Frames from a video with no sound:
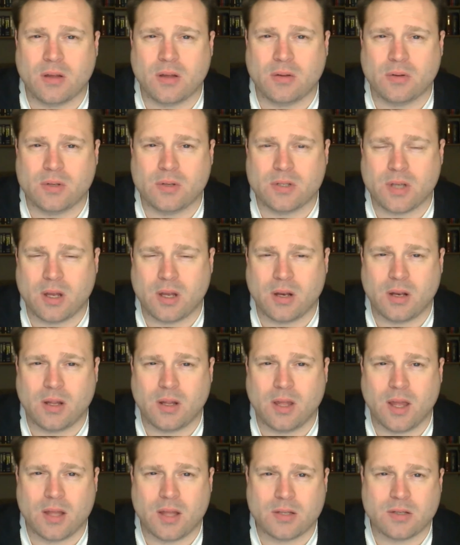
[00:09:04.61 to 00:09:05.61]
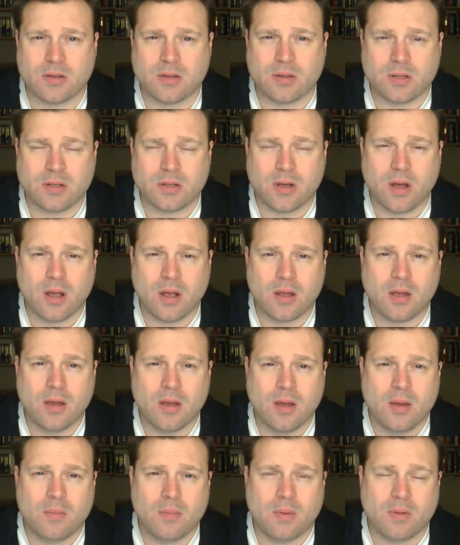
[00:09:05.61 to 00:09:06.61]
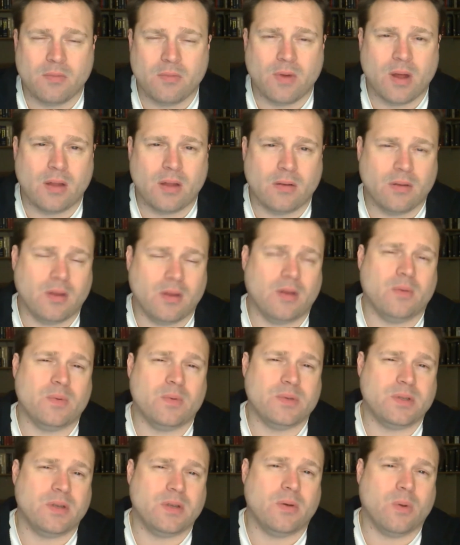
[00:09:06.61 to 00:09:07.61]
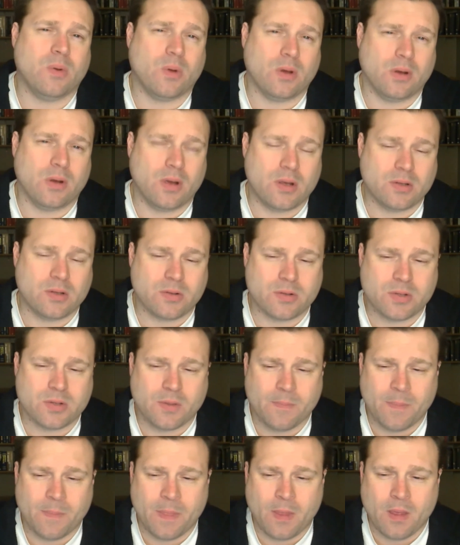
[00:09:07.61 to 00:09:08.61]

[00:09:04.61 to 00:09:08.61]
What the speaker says: who decided to cancel the talk, but rather that it was the organizers.